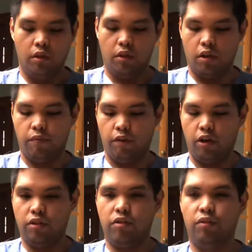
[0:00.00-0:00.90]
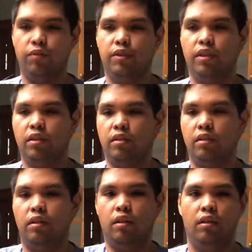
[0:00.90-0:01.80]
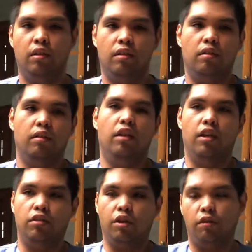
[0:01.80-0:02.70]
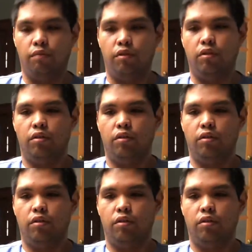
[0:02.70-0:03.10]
cover all the surfaces that you cover